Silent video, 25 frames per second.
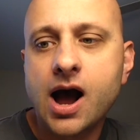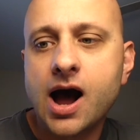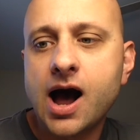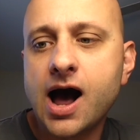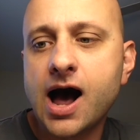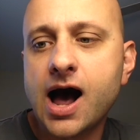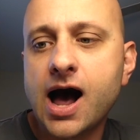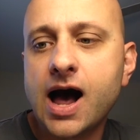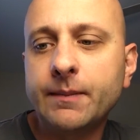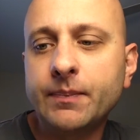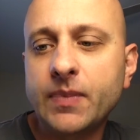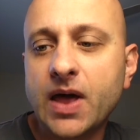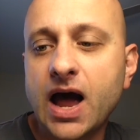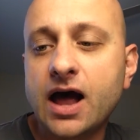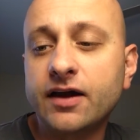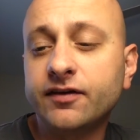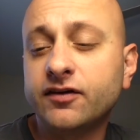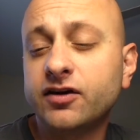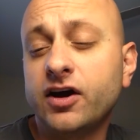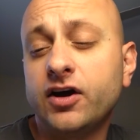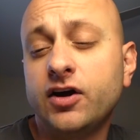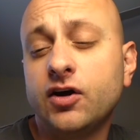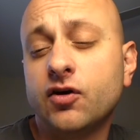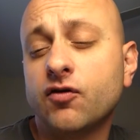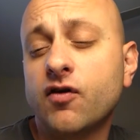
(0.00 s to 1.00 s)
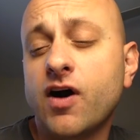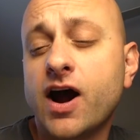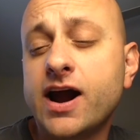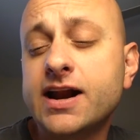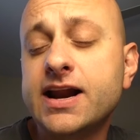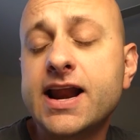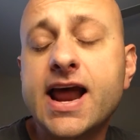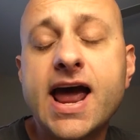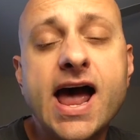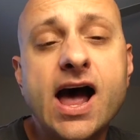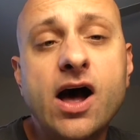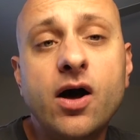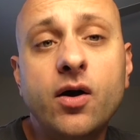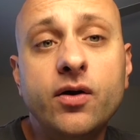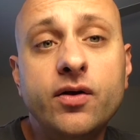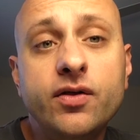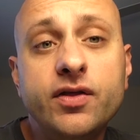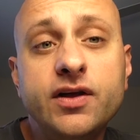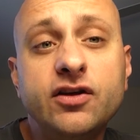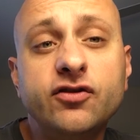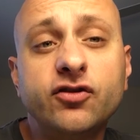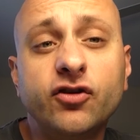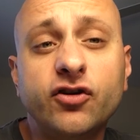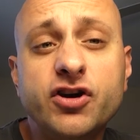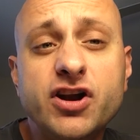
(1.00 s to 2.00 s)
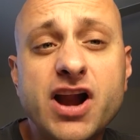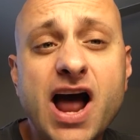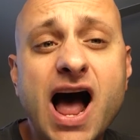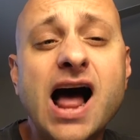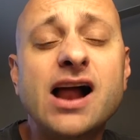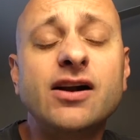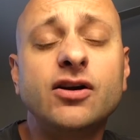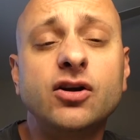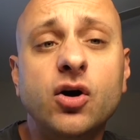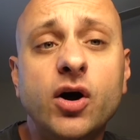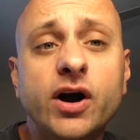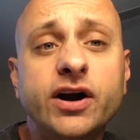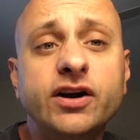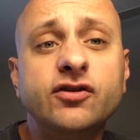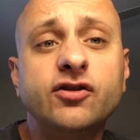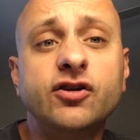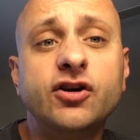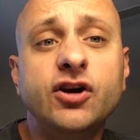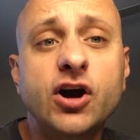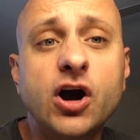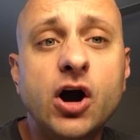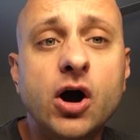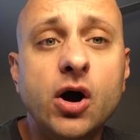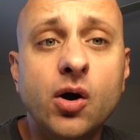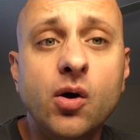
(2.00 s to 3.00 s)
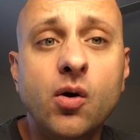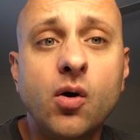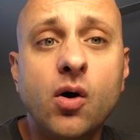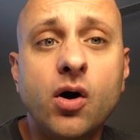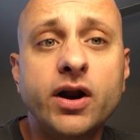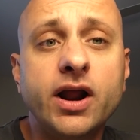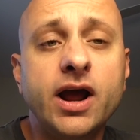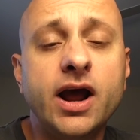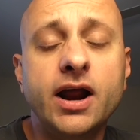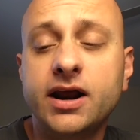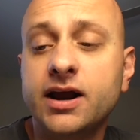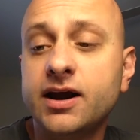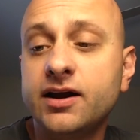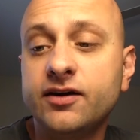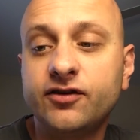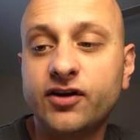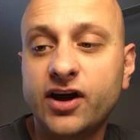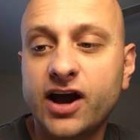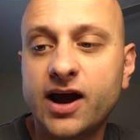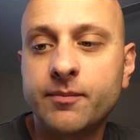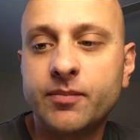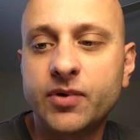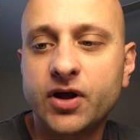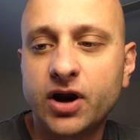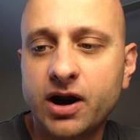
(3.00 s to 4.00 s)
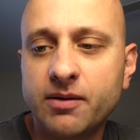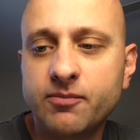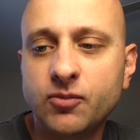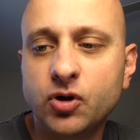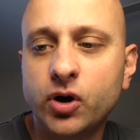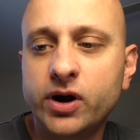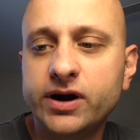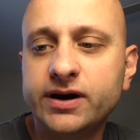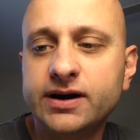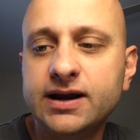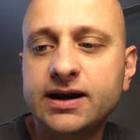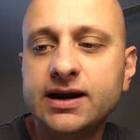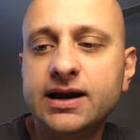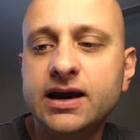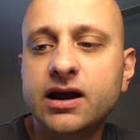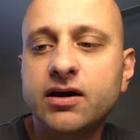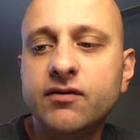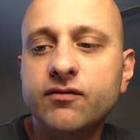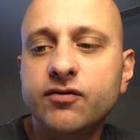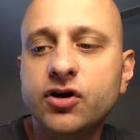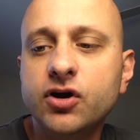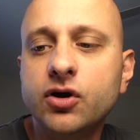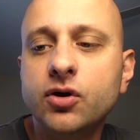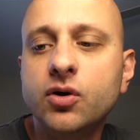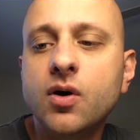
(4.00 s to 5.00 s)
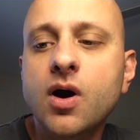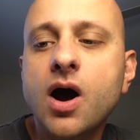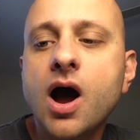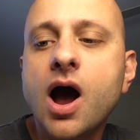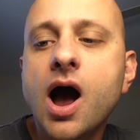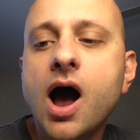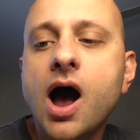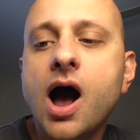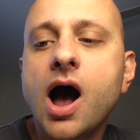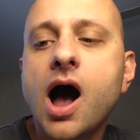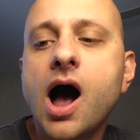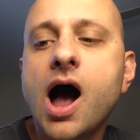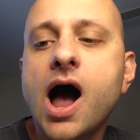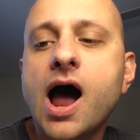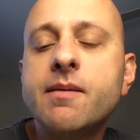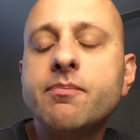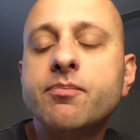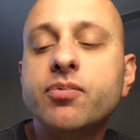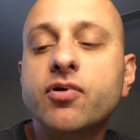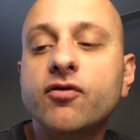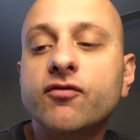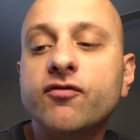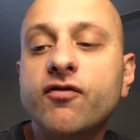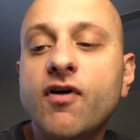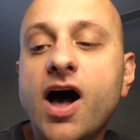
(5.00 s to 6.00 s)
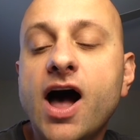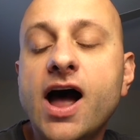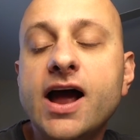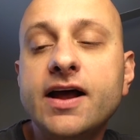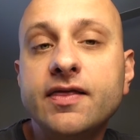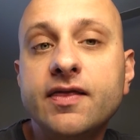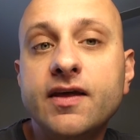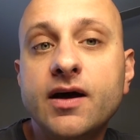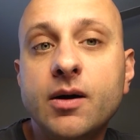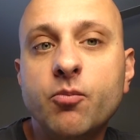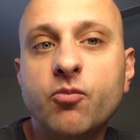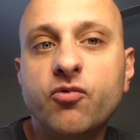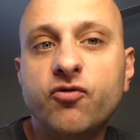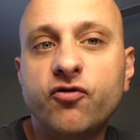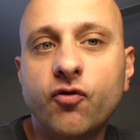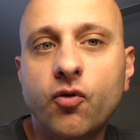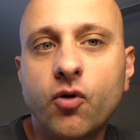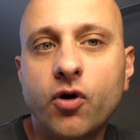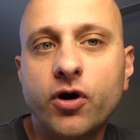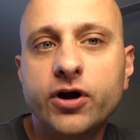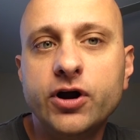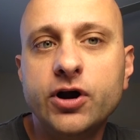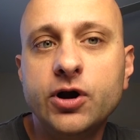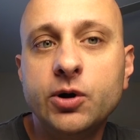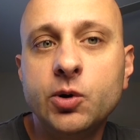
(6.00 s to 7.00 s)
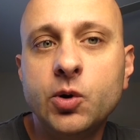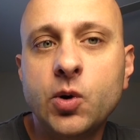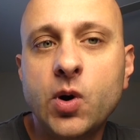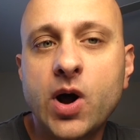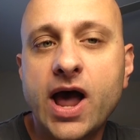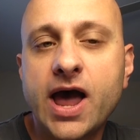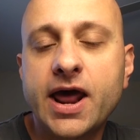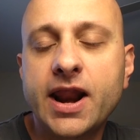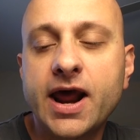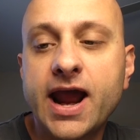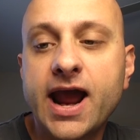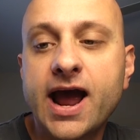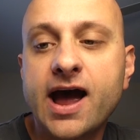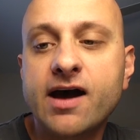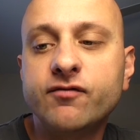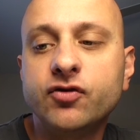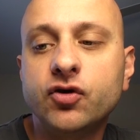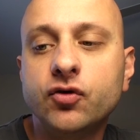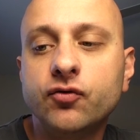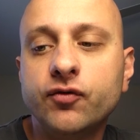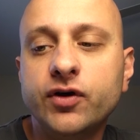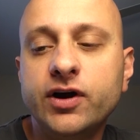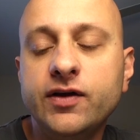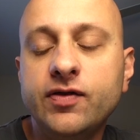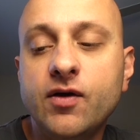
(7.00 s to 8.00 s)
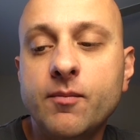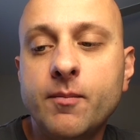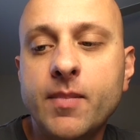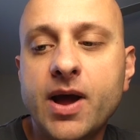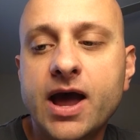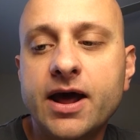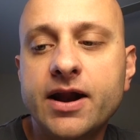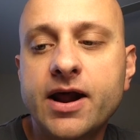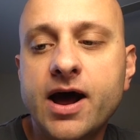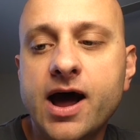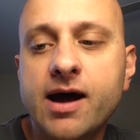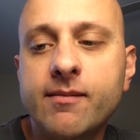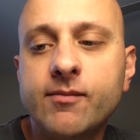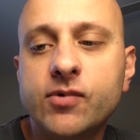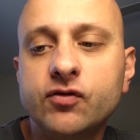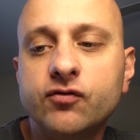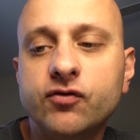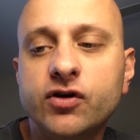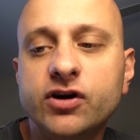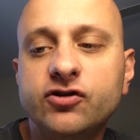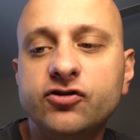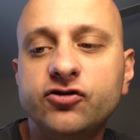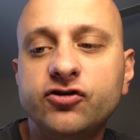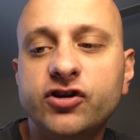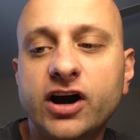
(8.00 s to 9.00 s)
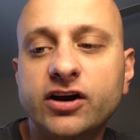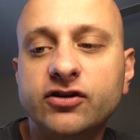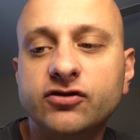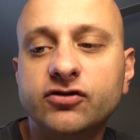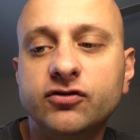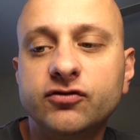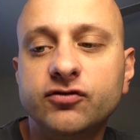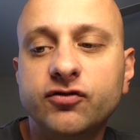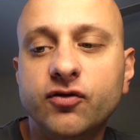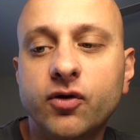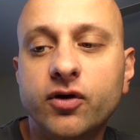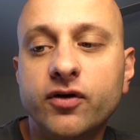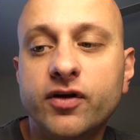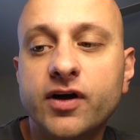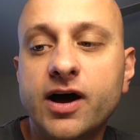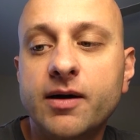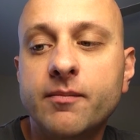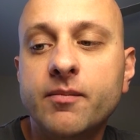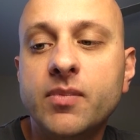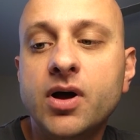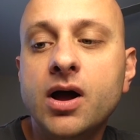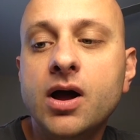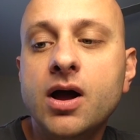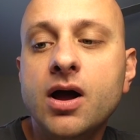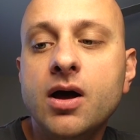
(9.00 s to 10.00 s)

I'll tell you right now, these are not going to go on any exam that I'm going to give you. I provide them for you, and I have you read the Mannheim and Rich section for them,